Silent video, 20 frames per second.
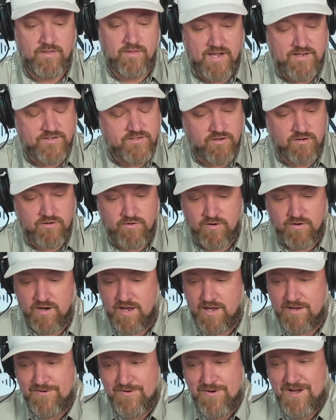That's a
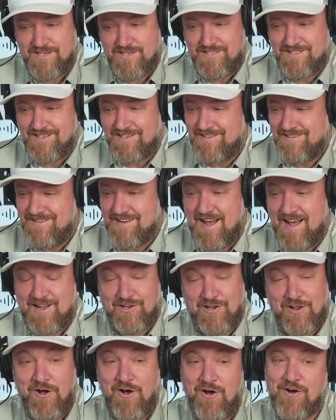great question. Not
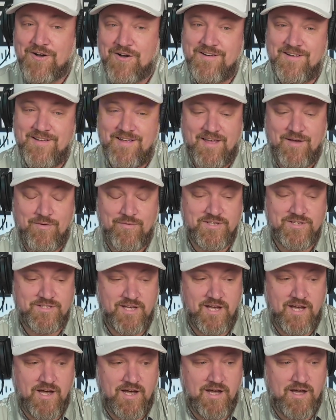long. It was,
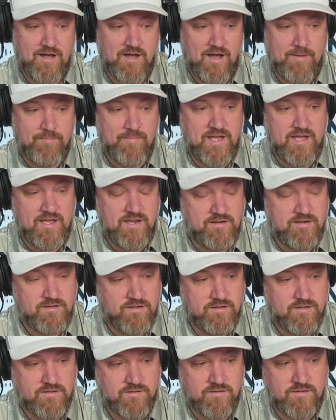I mean,
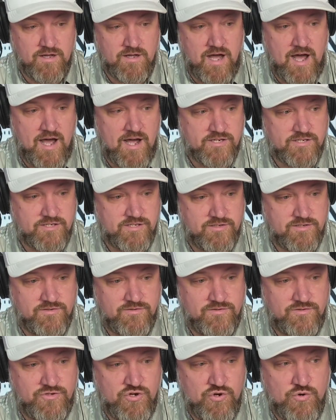gosh,
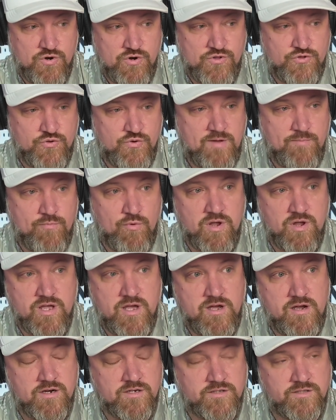2 or 3 more
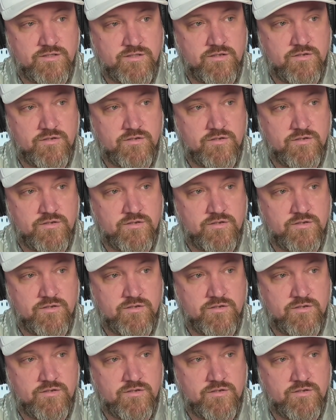years.